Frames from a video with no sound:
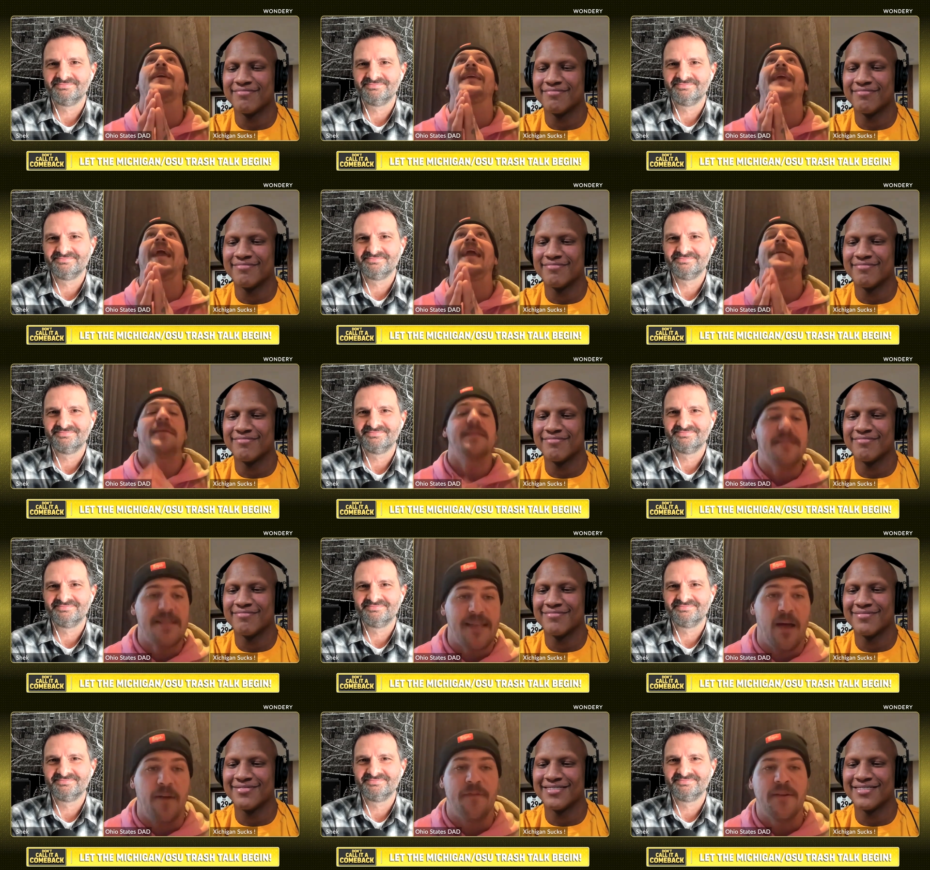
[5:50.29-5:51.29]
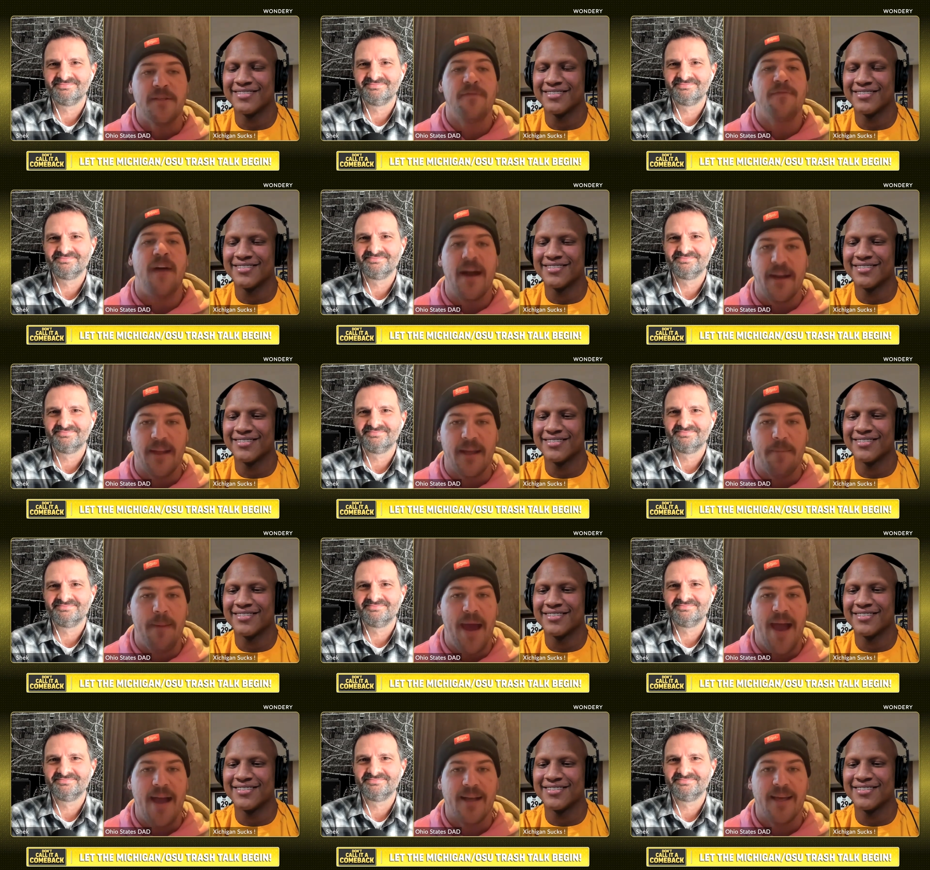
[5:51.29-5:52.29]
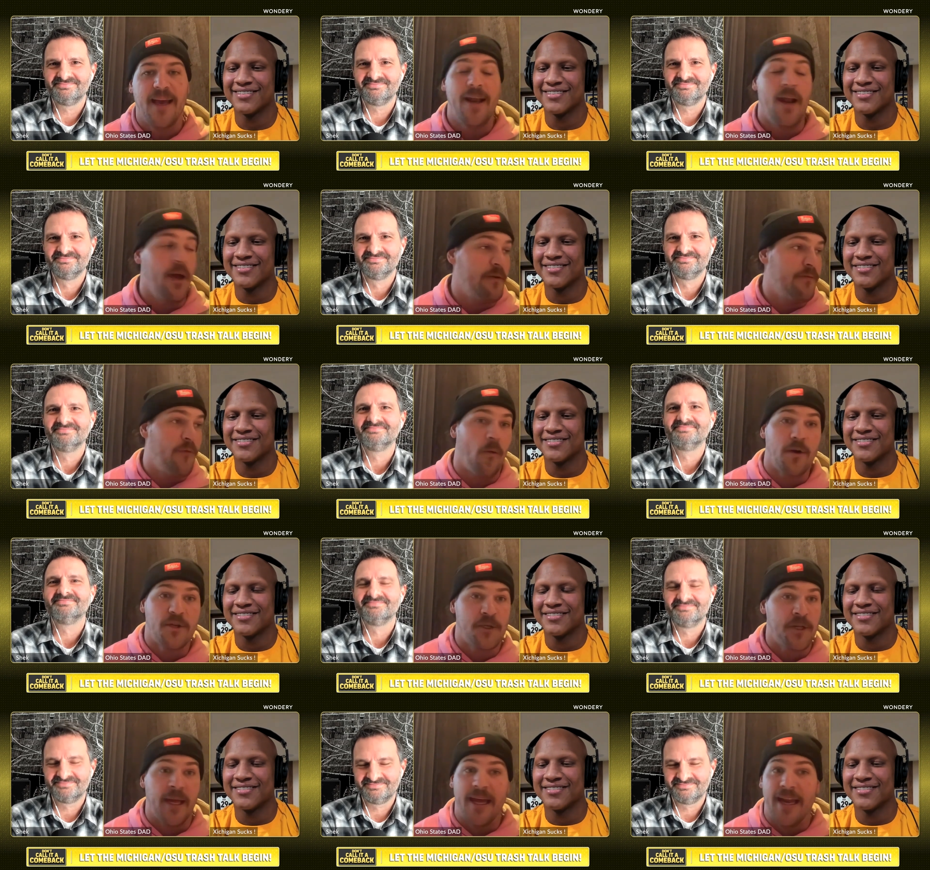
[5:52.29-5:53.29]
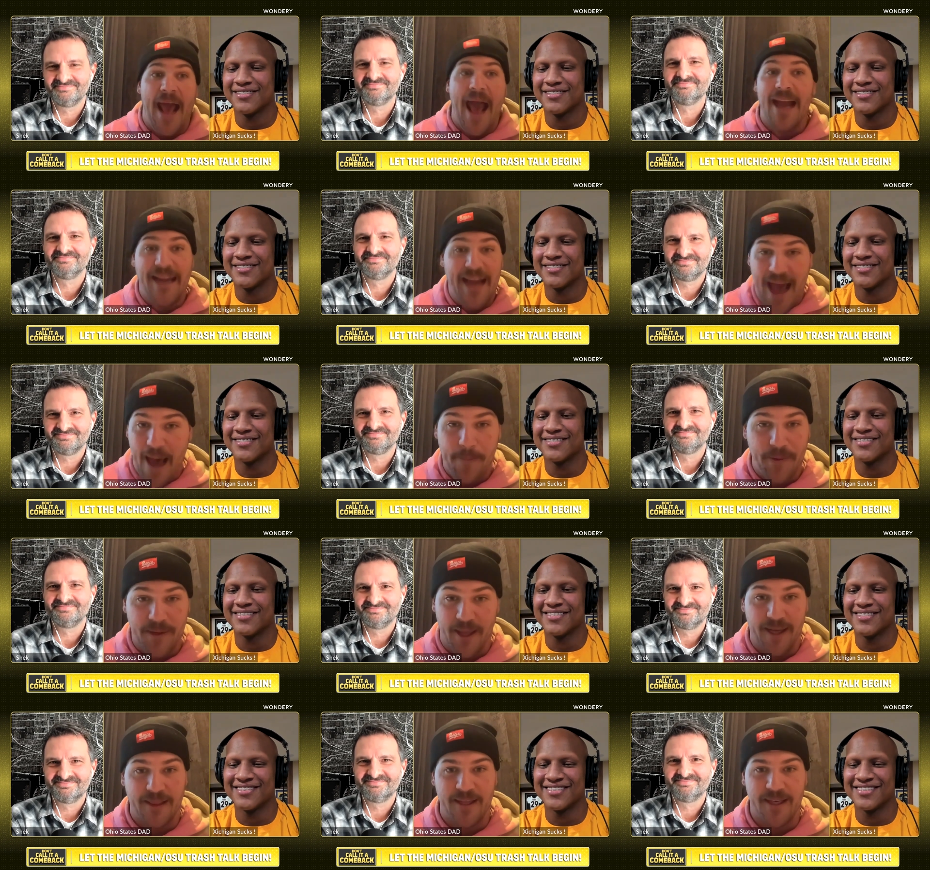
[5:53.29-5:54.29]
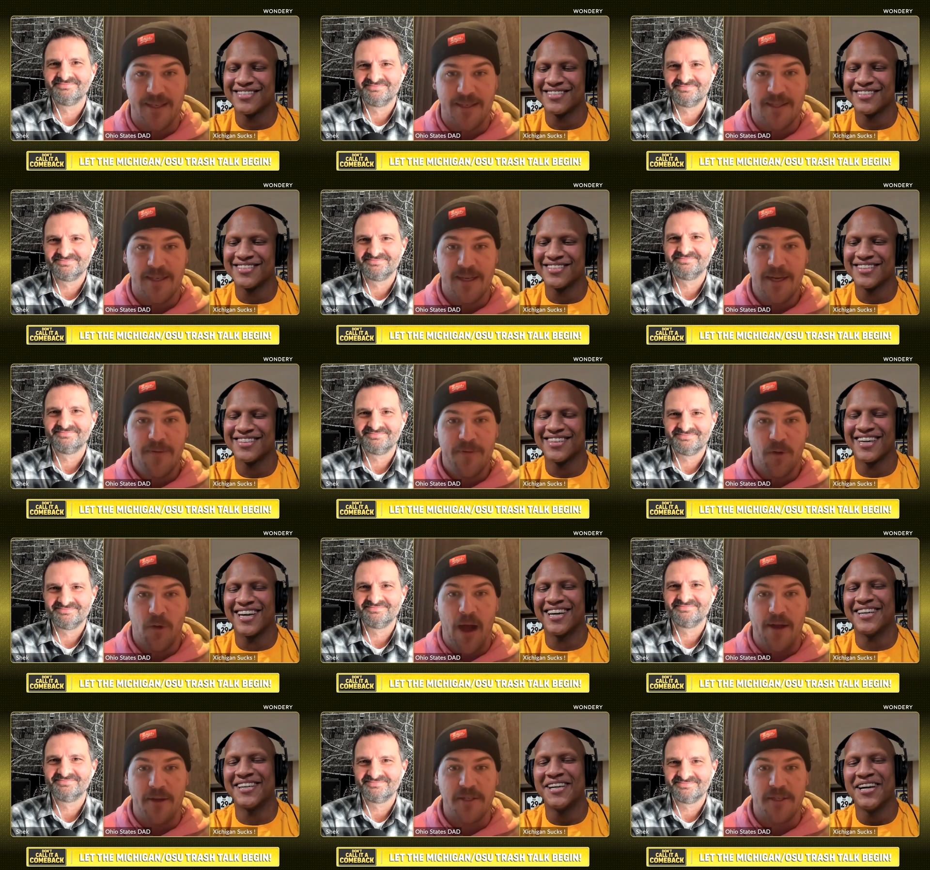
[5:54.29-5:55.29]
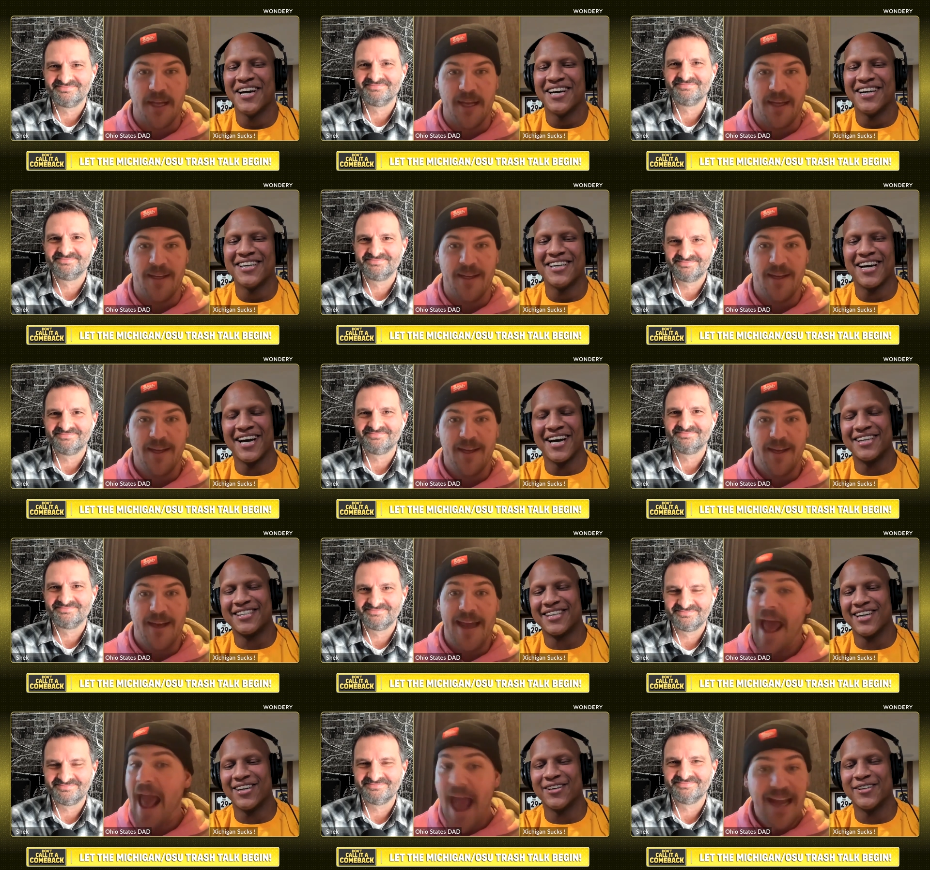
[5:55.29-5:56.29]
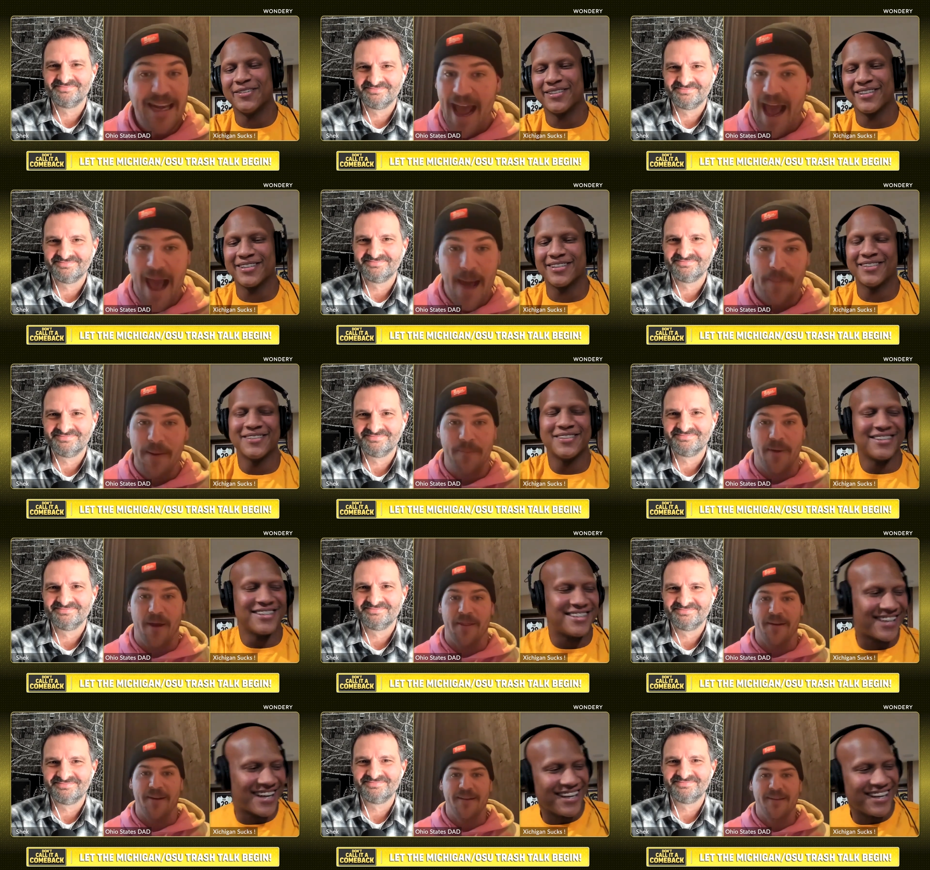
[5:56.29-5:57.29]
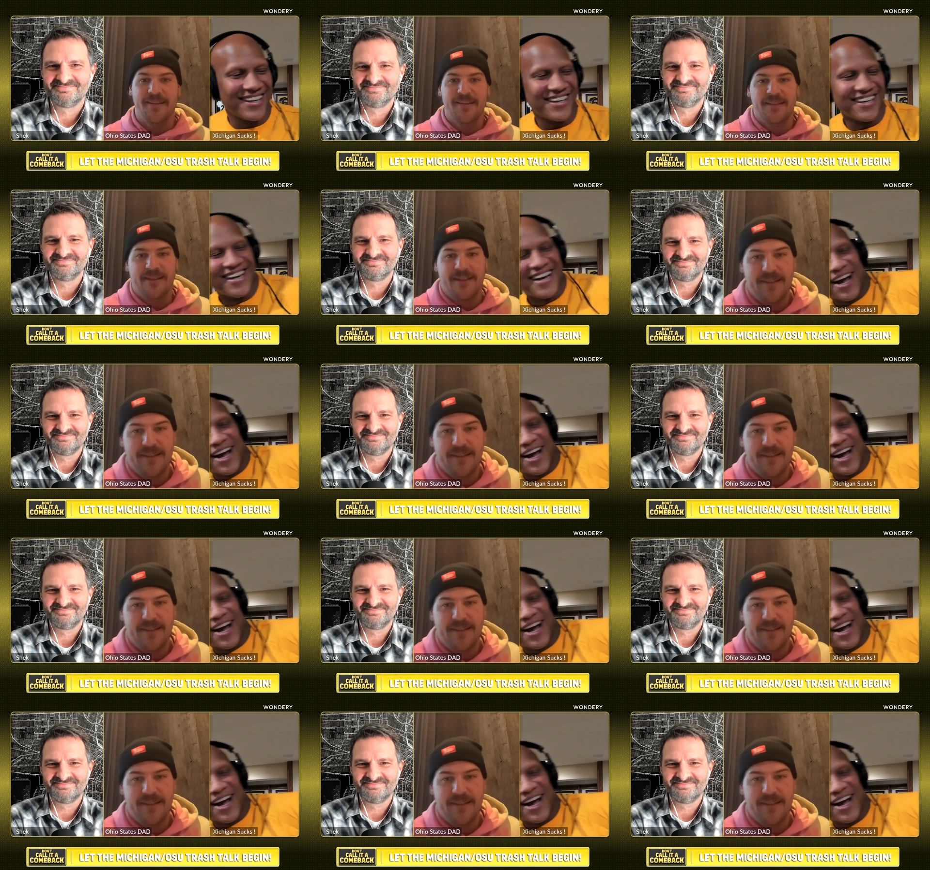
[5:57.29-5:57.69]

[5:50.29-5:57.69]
Speaker 1: the game itself, is finally back. And unfortunately, it had to happen like this to Ohio State. Hey,
Speaker 2: Taylor, it had to happen, brother. Taylor,